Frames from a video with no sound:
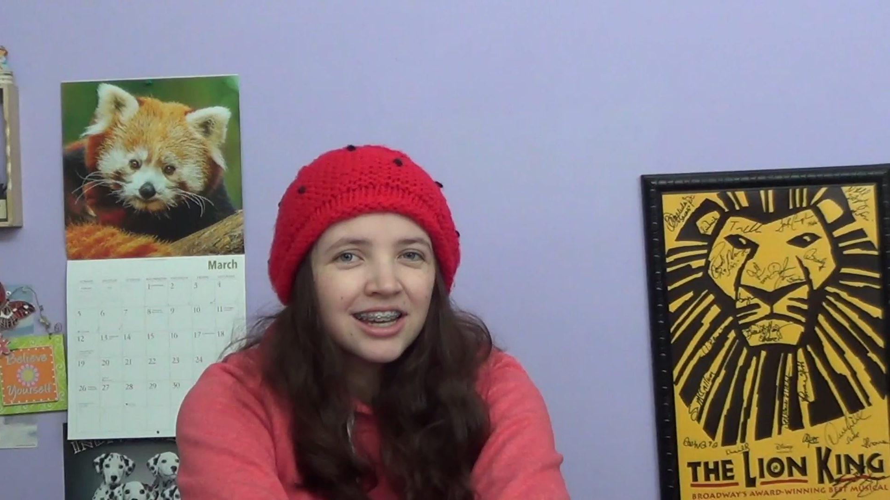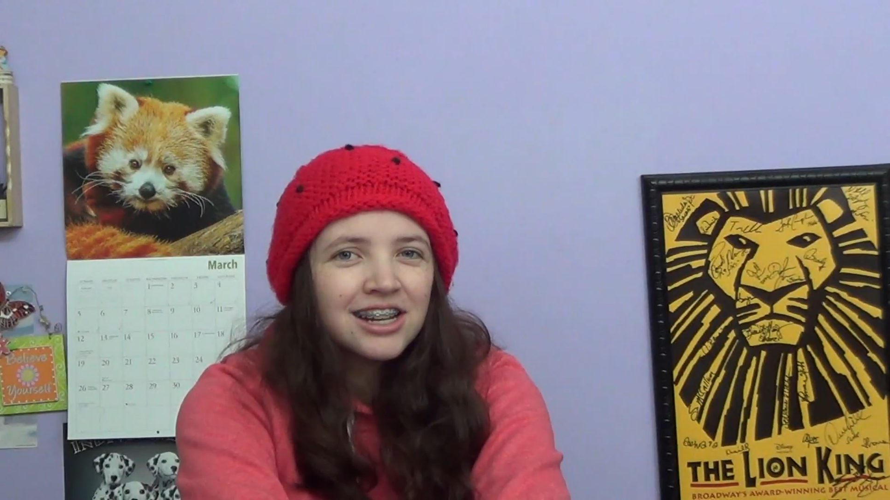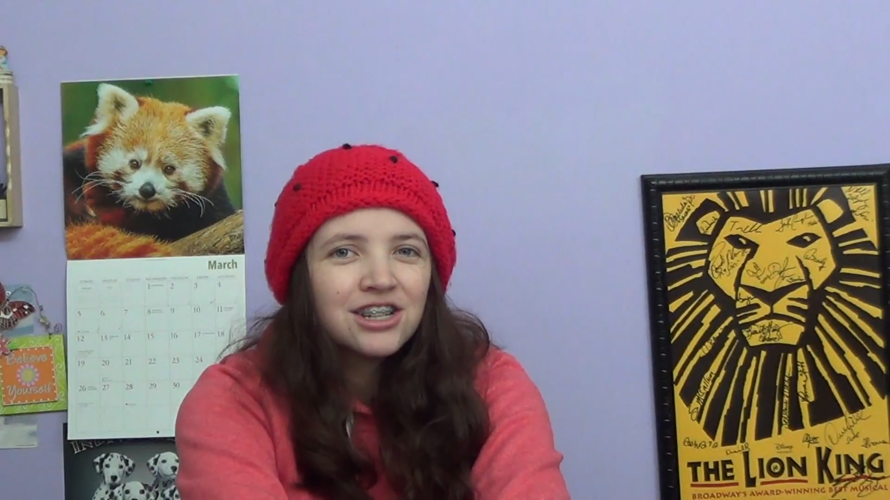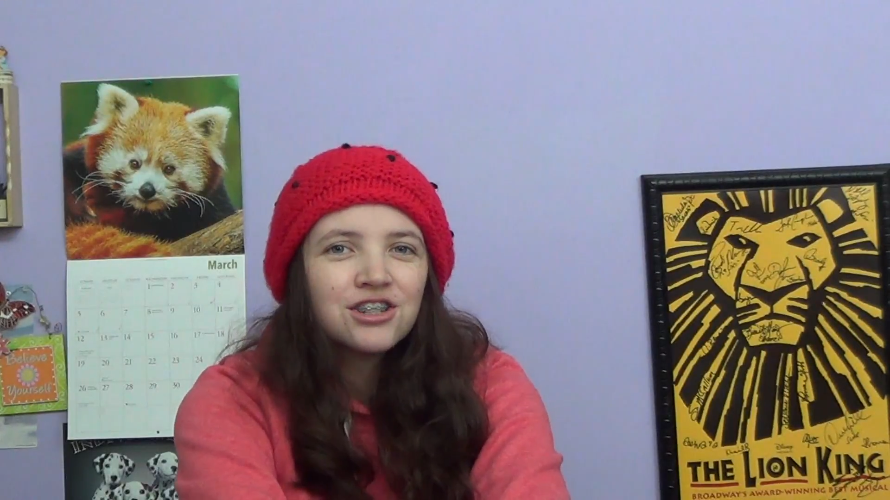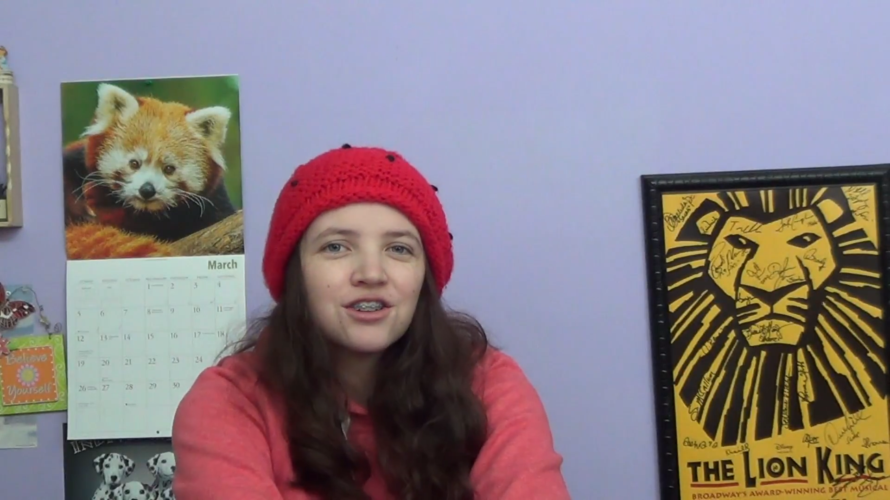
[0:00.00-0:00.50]

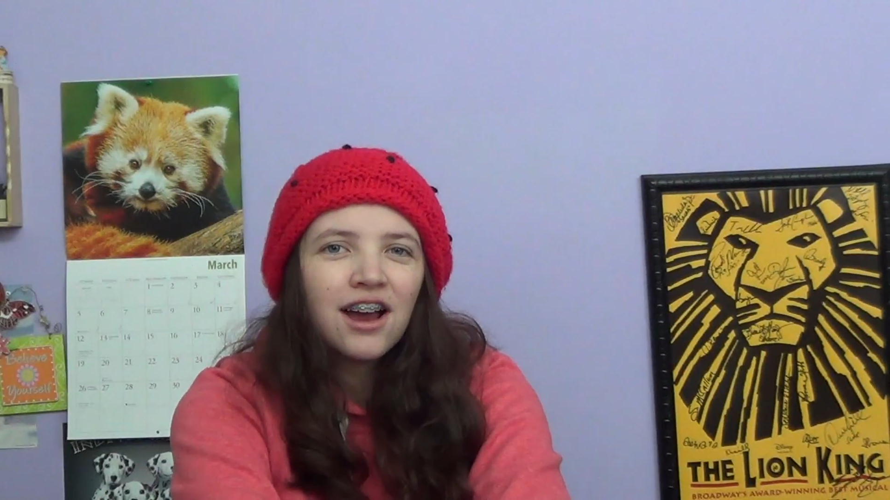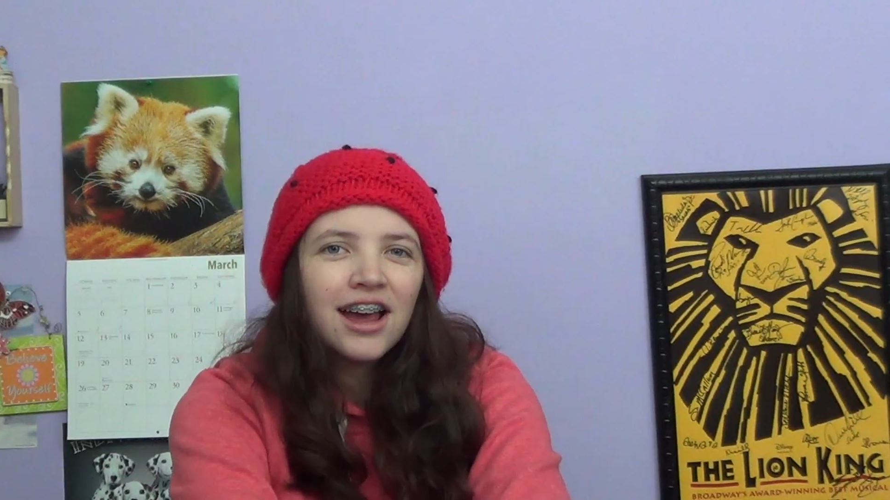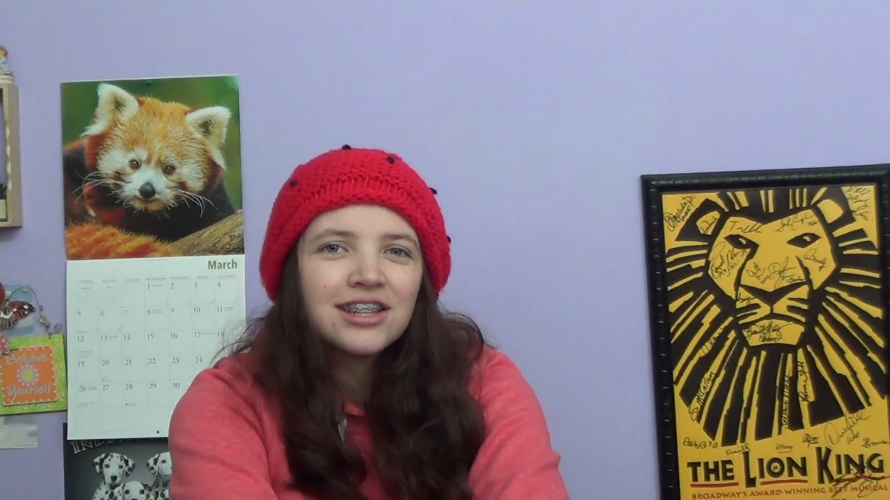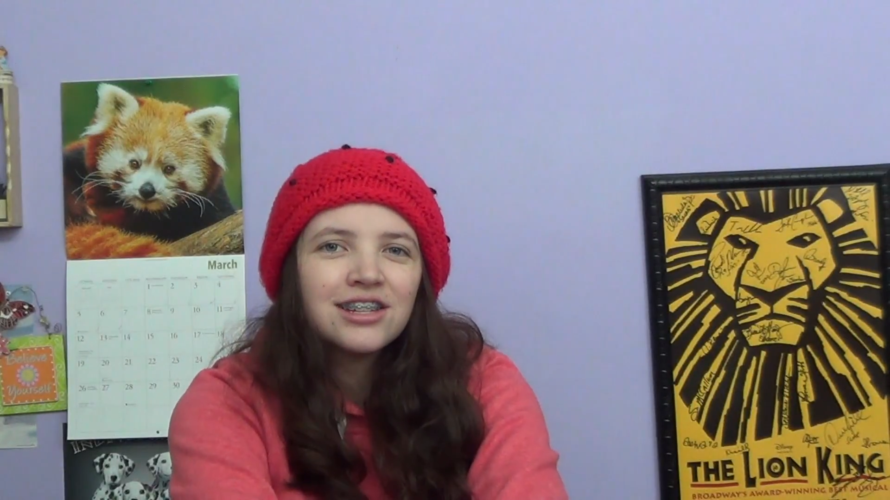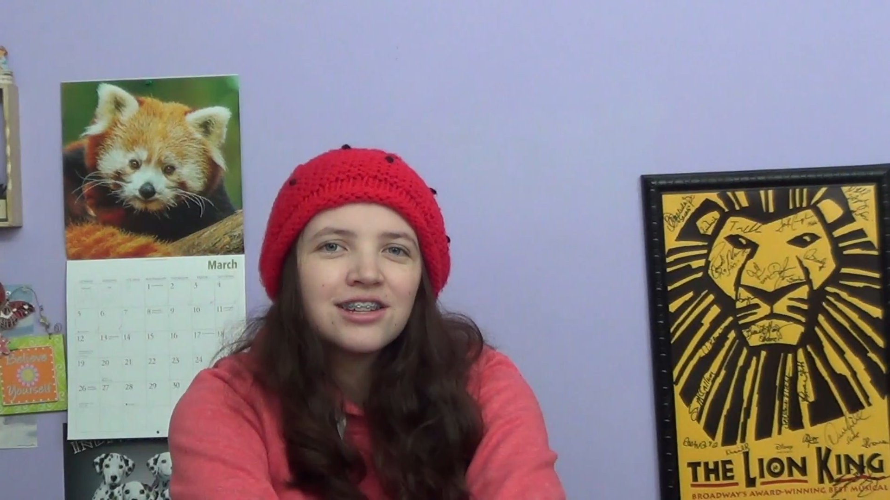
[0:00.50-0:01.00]
gonna
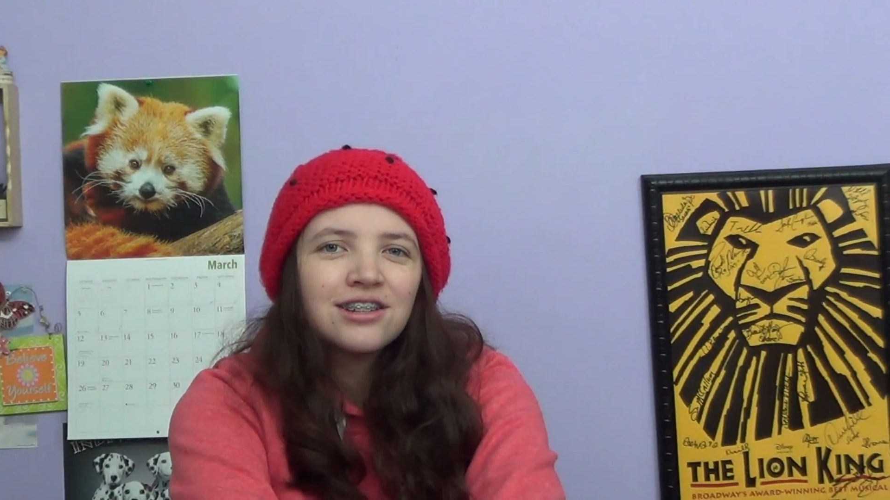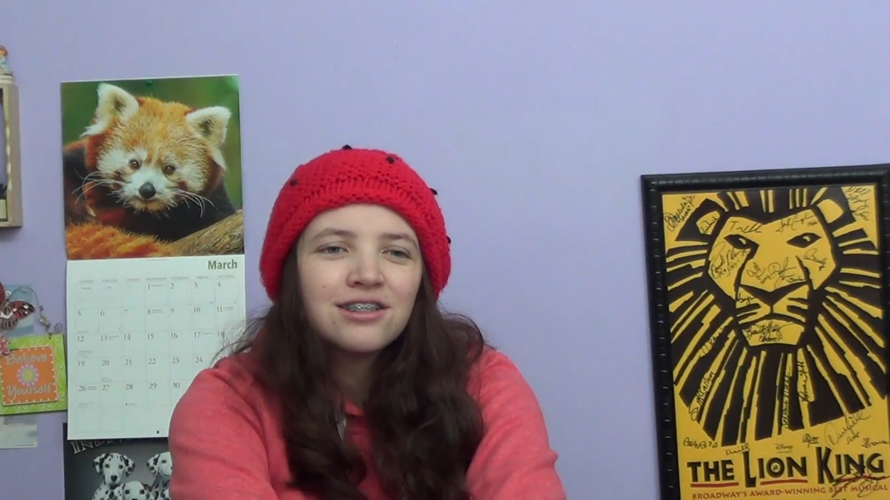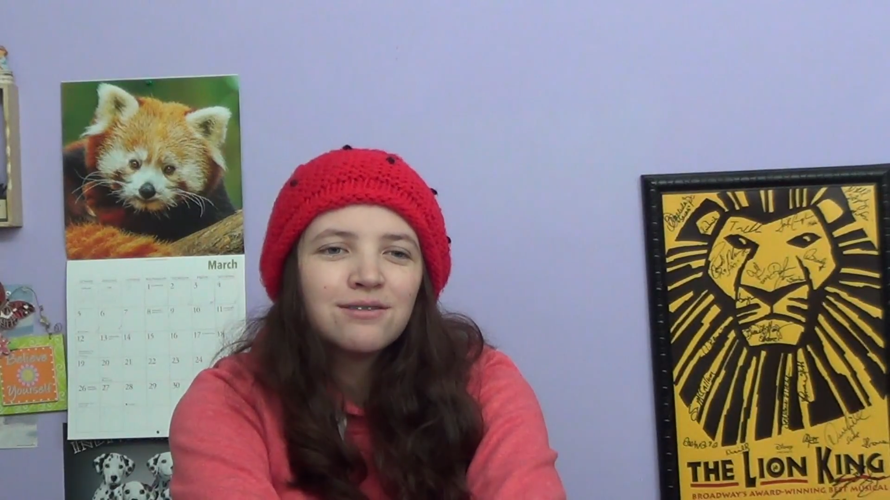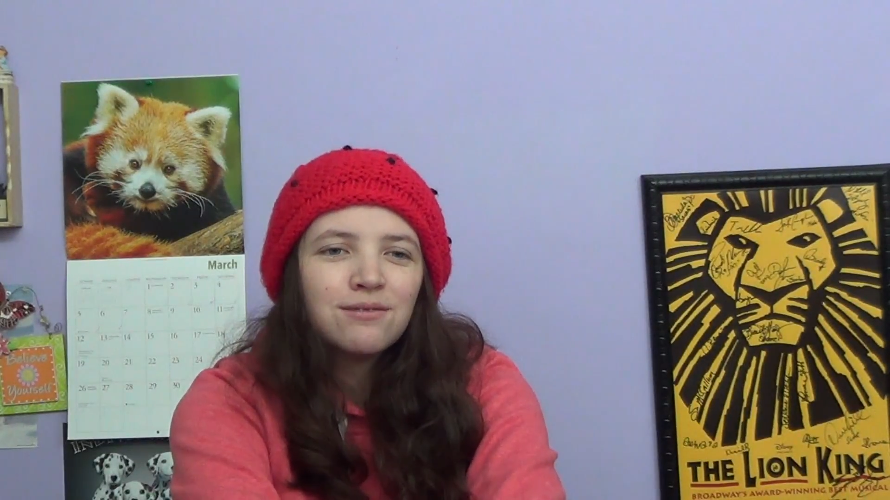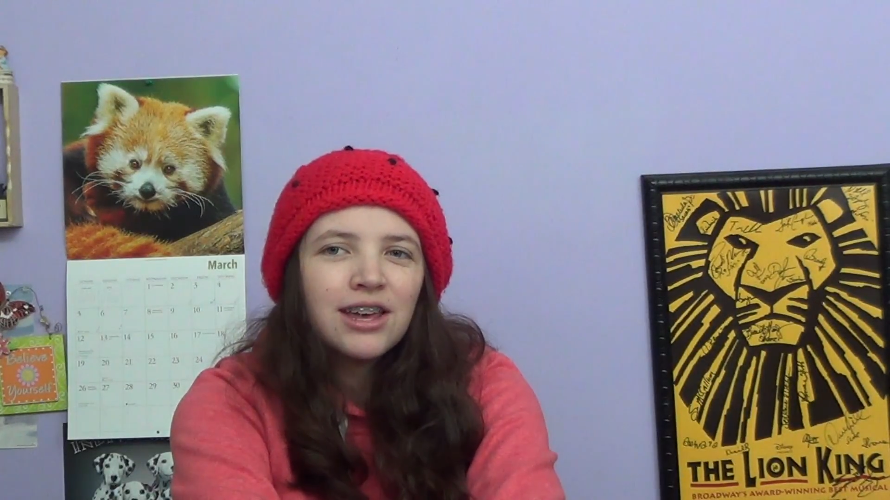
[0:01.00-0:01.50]
try
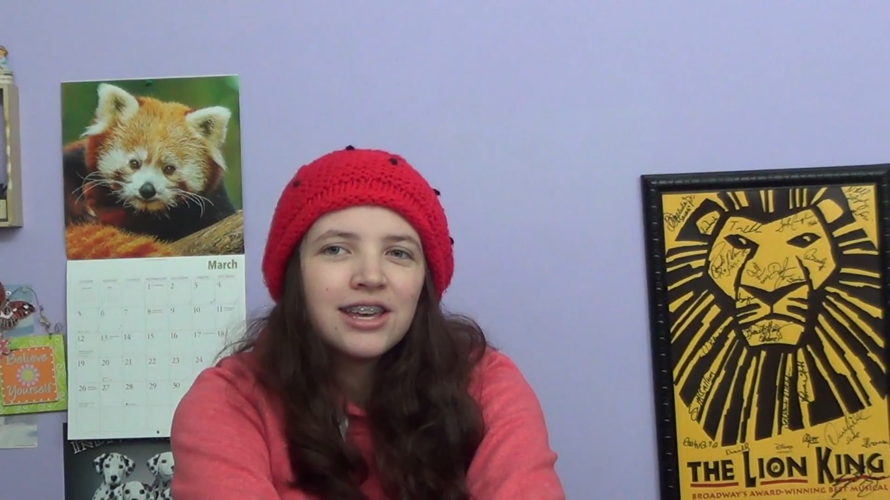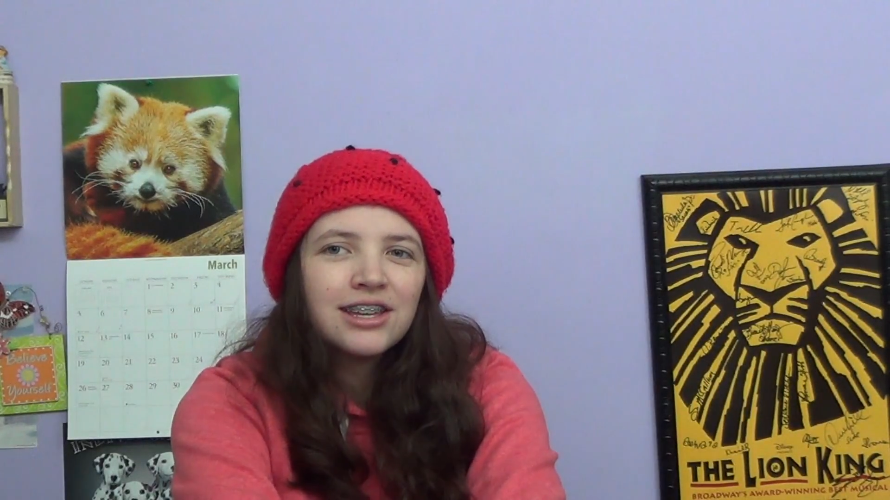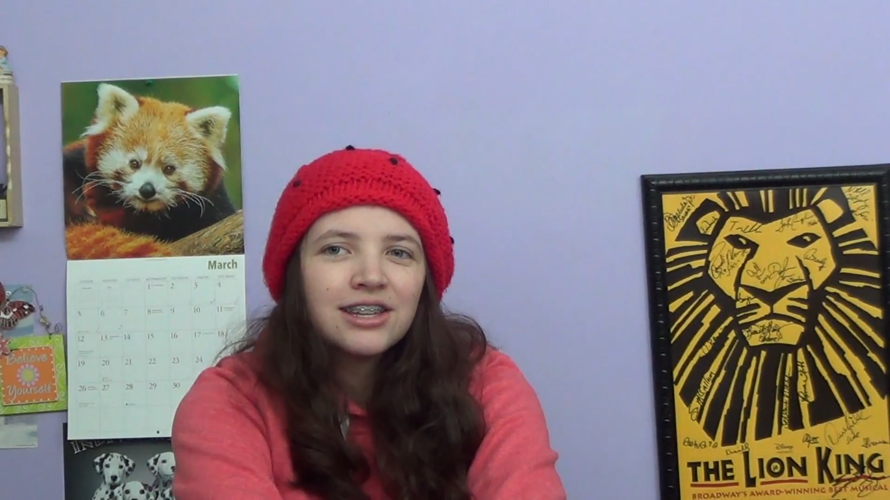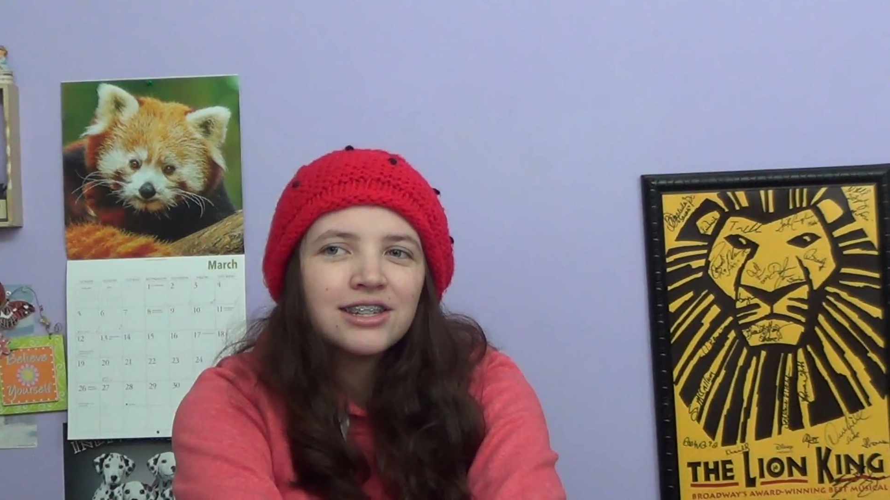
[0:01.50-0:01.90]
to make